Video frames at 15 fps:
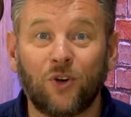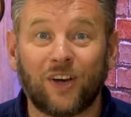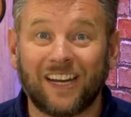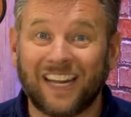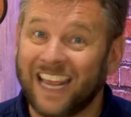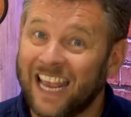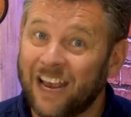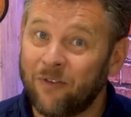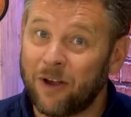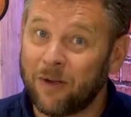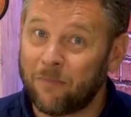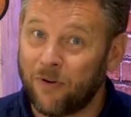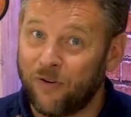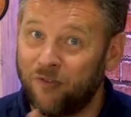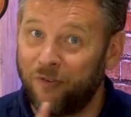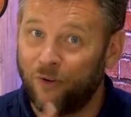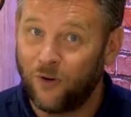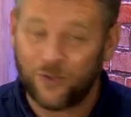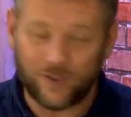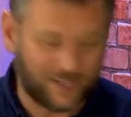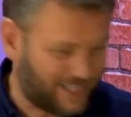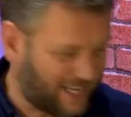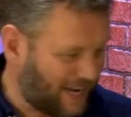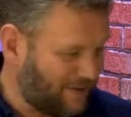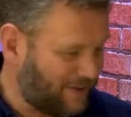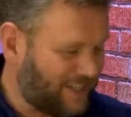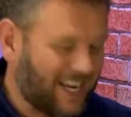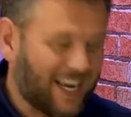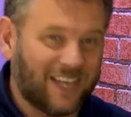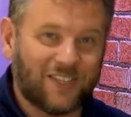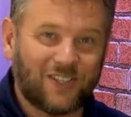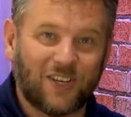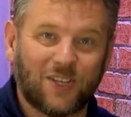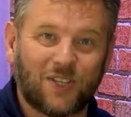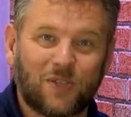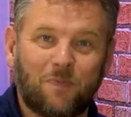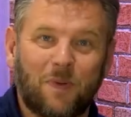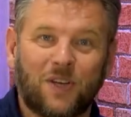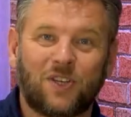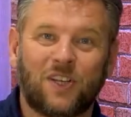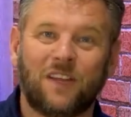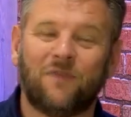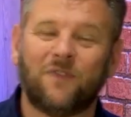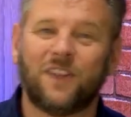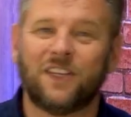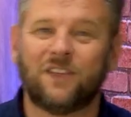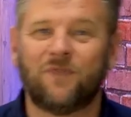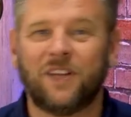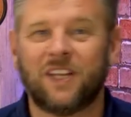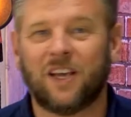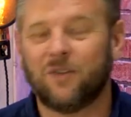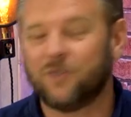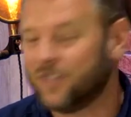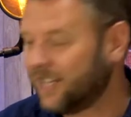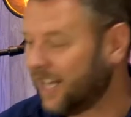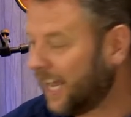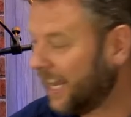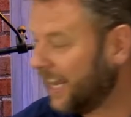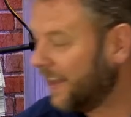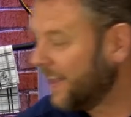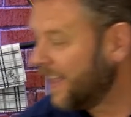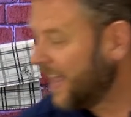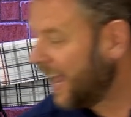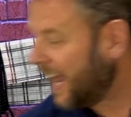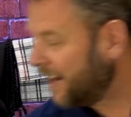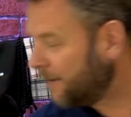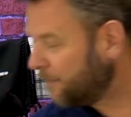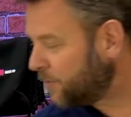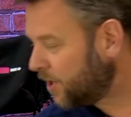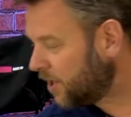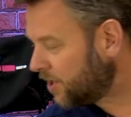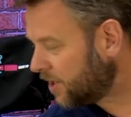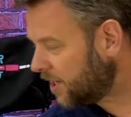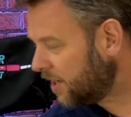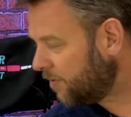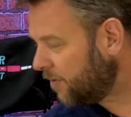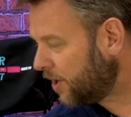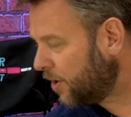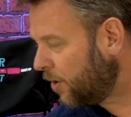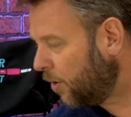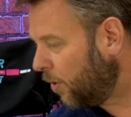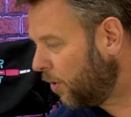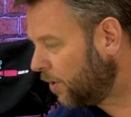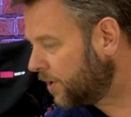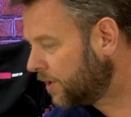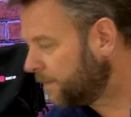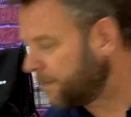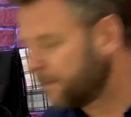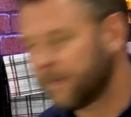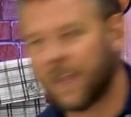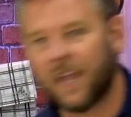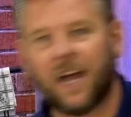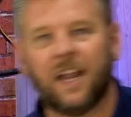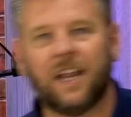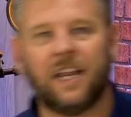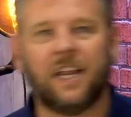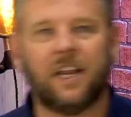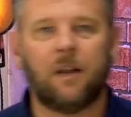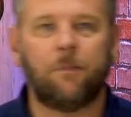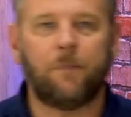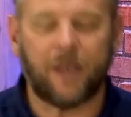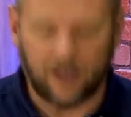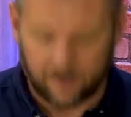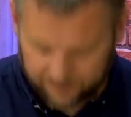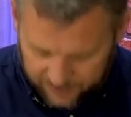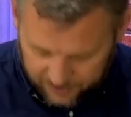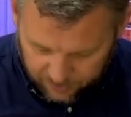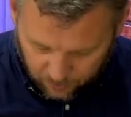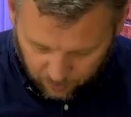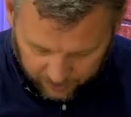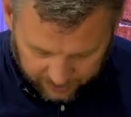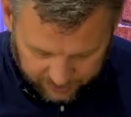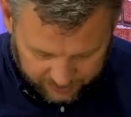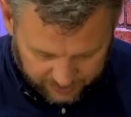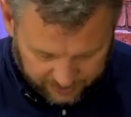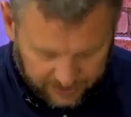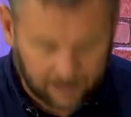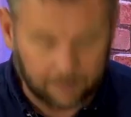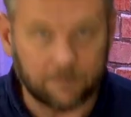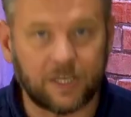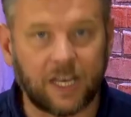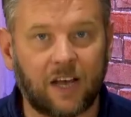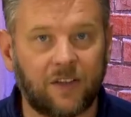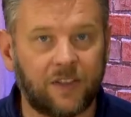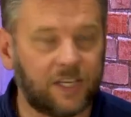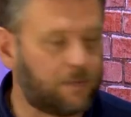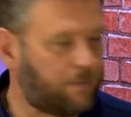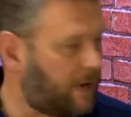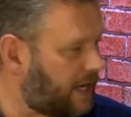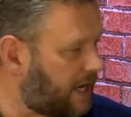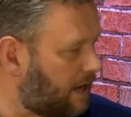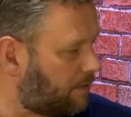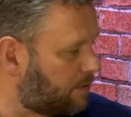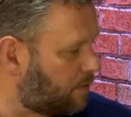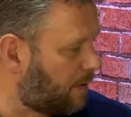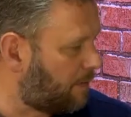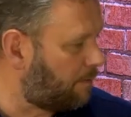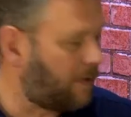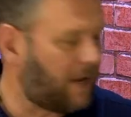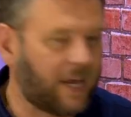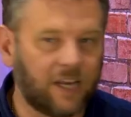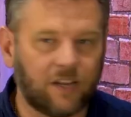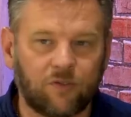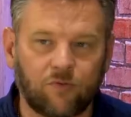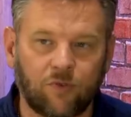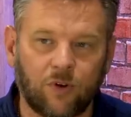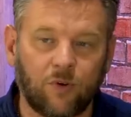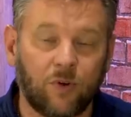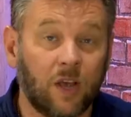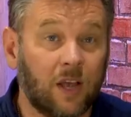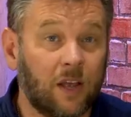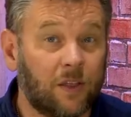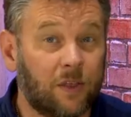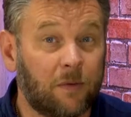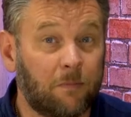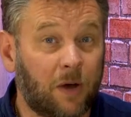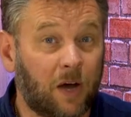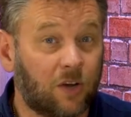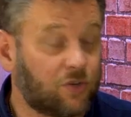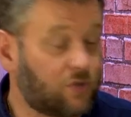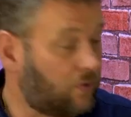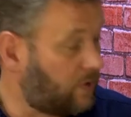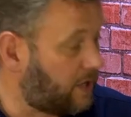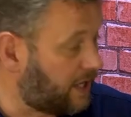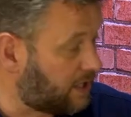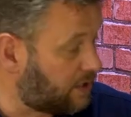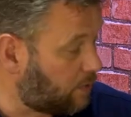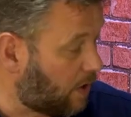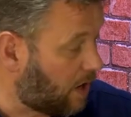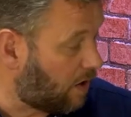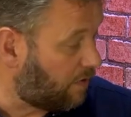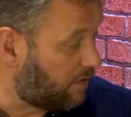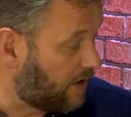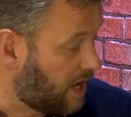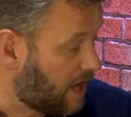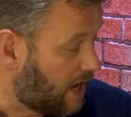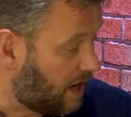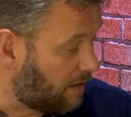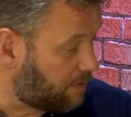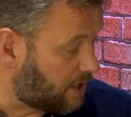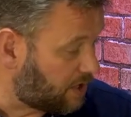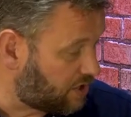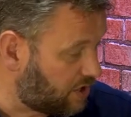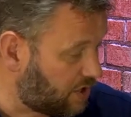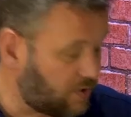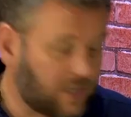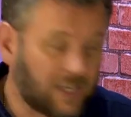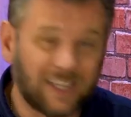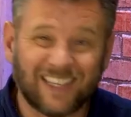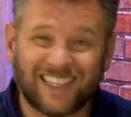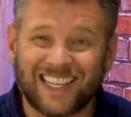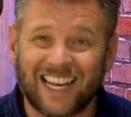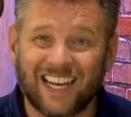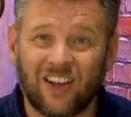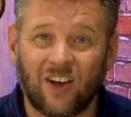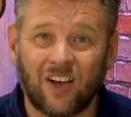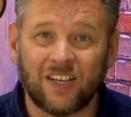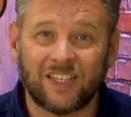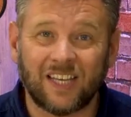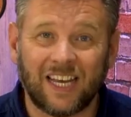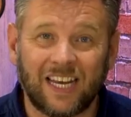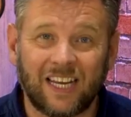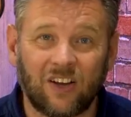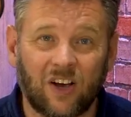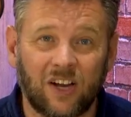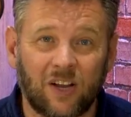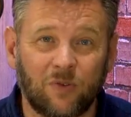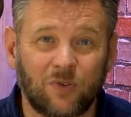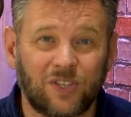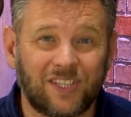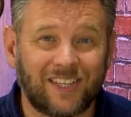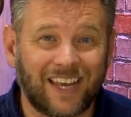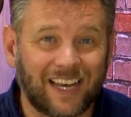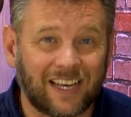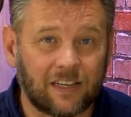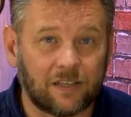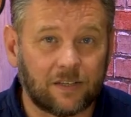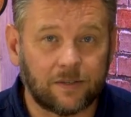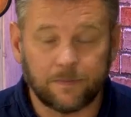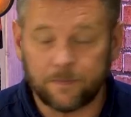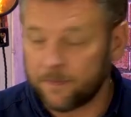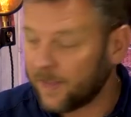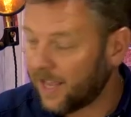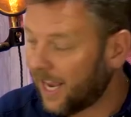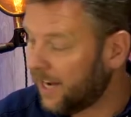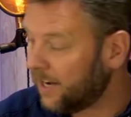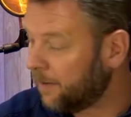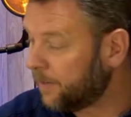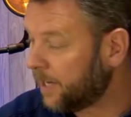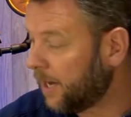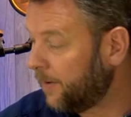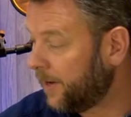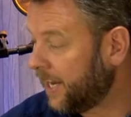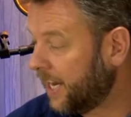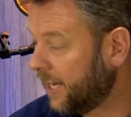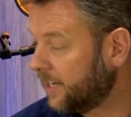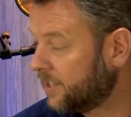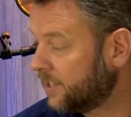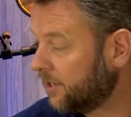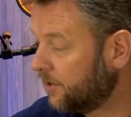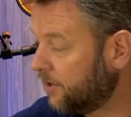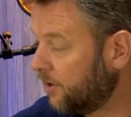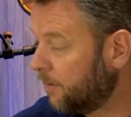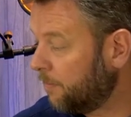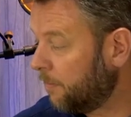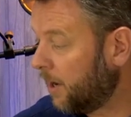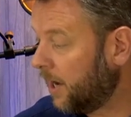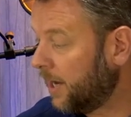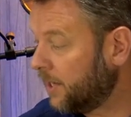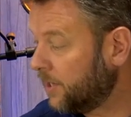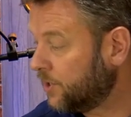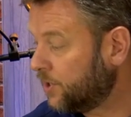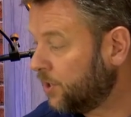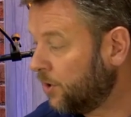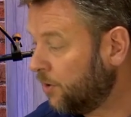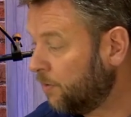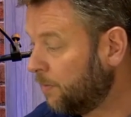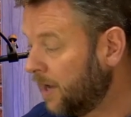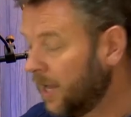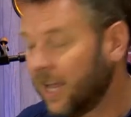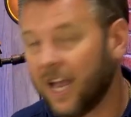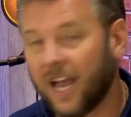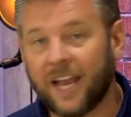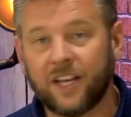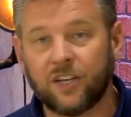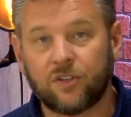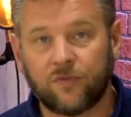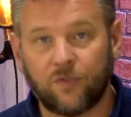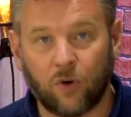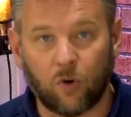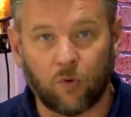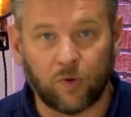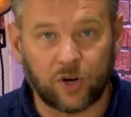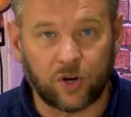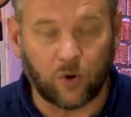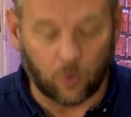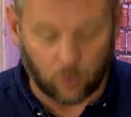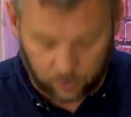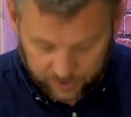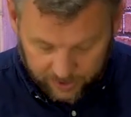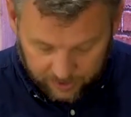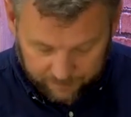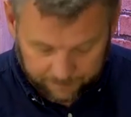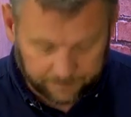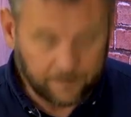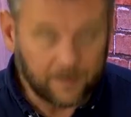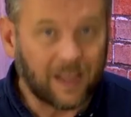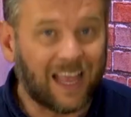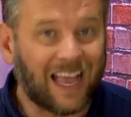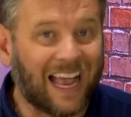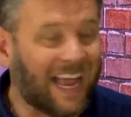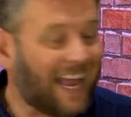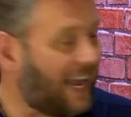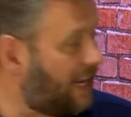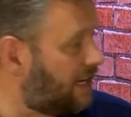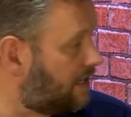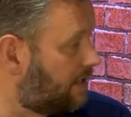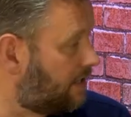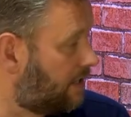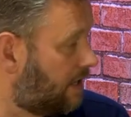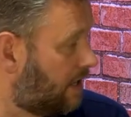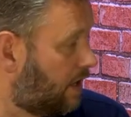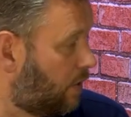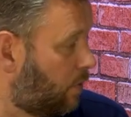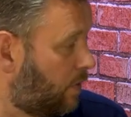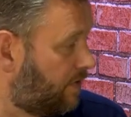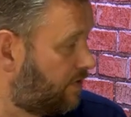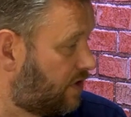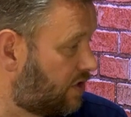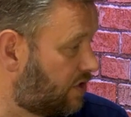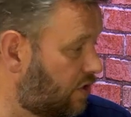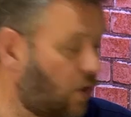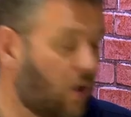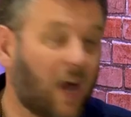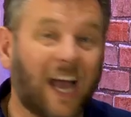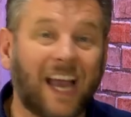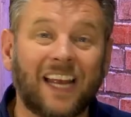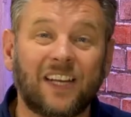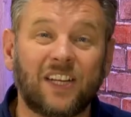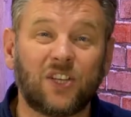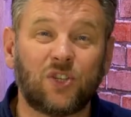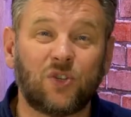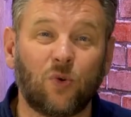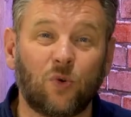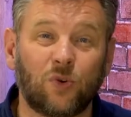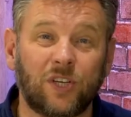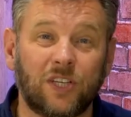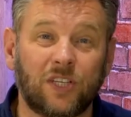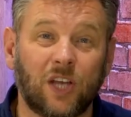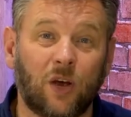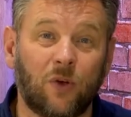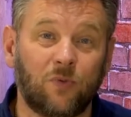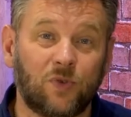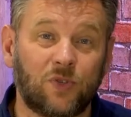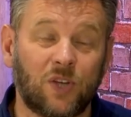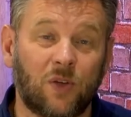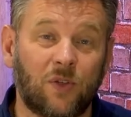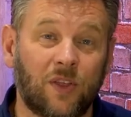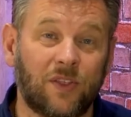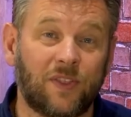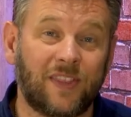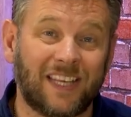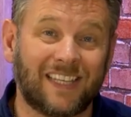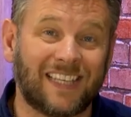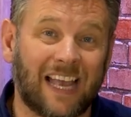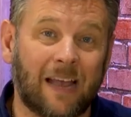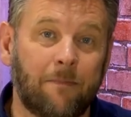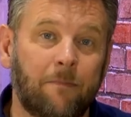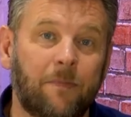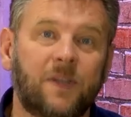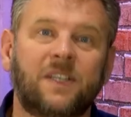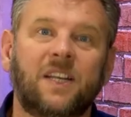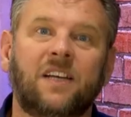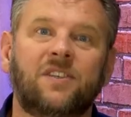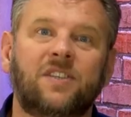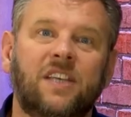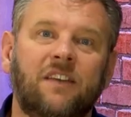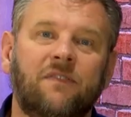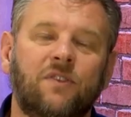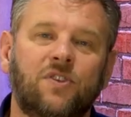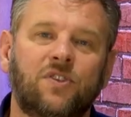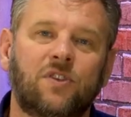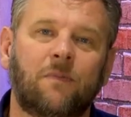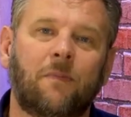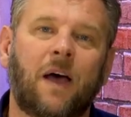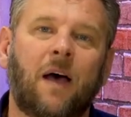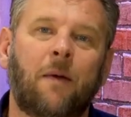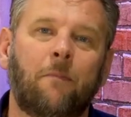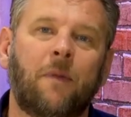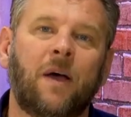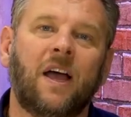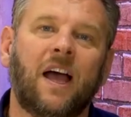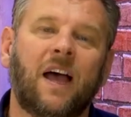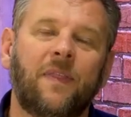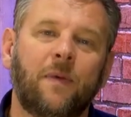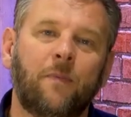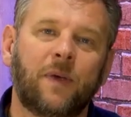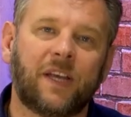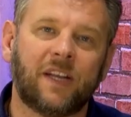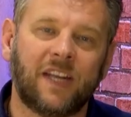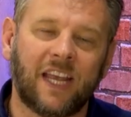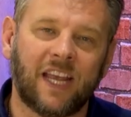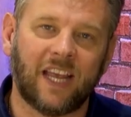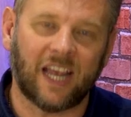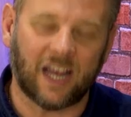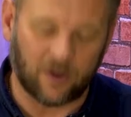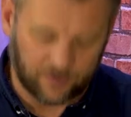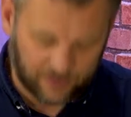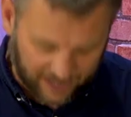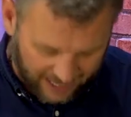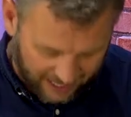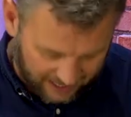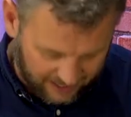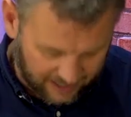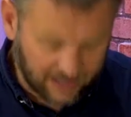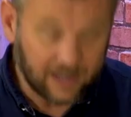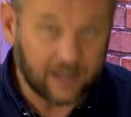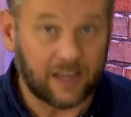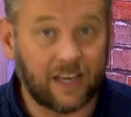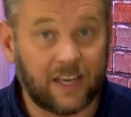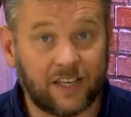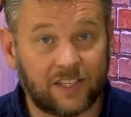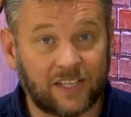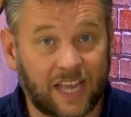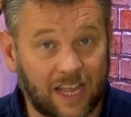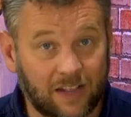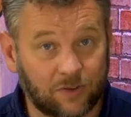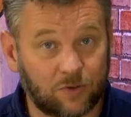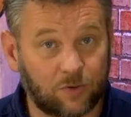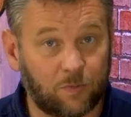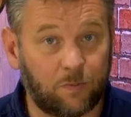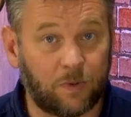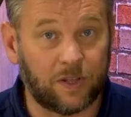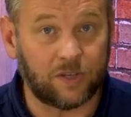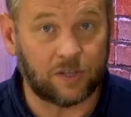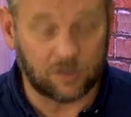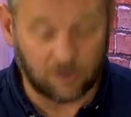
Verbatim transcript: you're going to hear it before the sound test, especially for this video today, and I'm just going to record a little bit of the noise that comes out of these pickups when played through the Marshall Lead 12. I'm just using the Sennheiser E906 and I'm going into my Zoom H4 recorder. And we've just got a distorted tone so that this amp does give us some hum, and then we can hear how that is cancelled by the